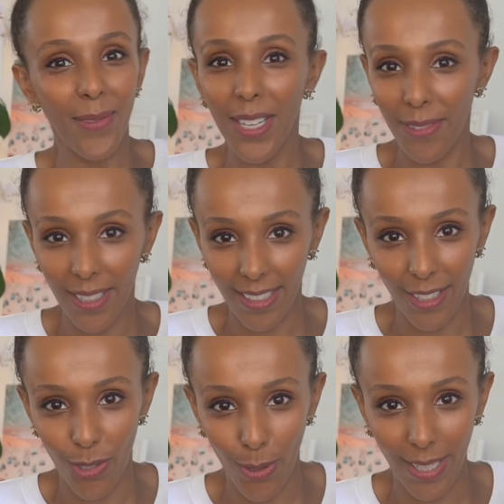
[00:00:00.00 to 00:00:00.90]
definitely
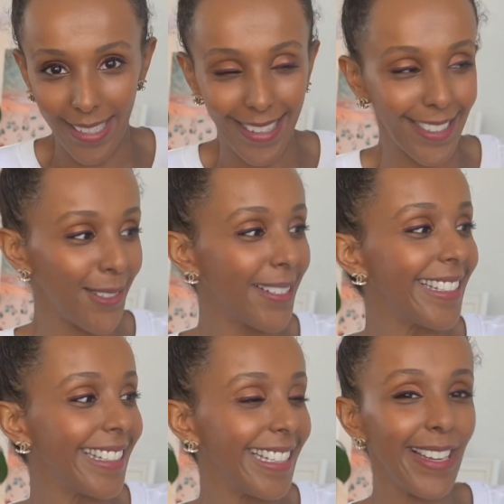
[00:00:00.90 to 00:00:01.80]
enjoyed it. As you
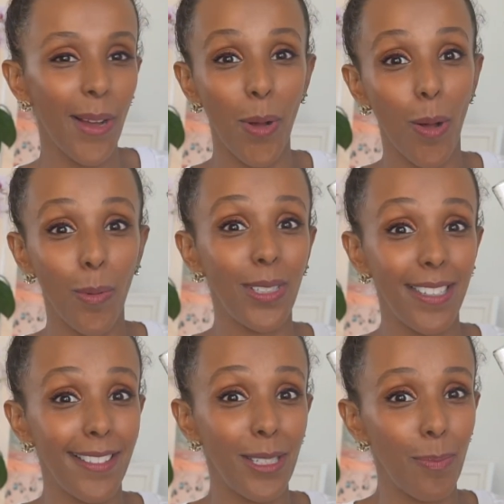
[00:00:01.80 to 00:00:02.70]
can see, I'm almost done this